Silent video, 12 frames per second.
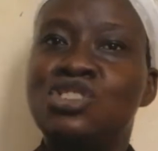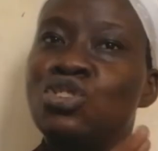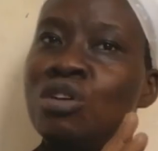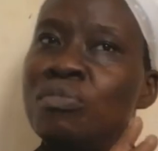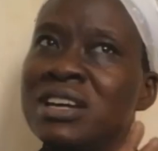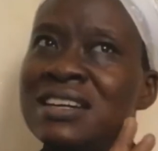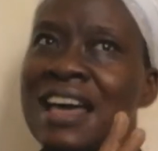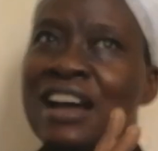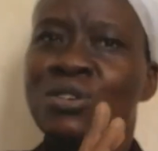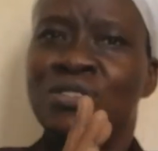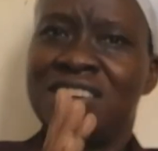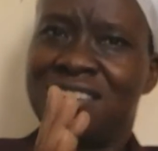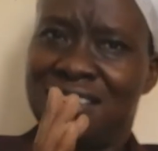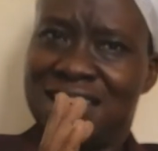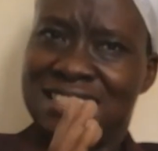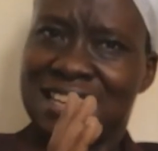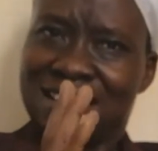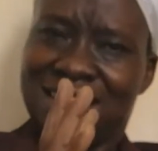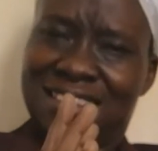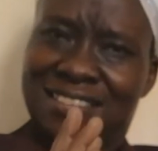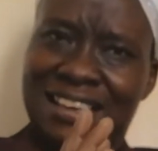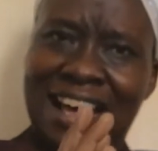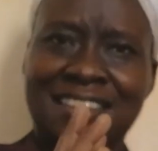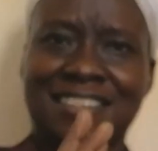So community diagnosis is a
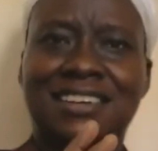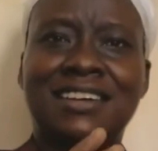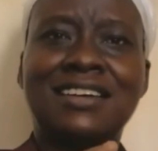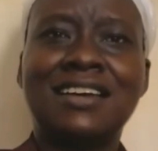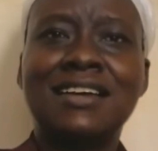research.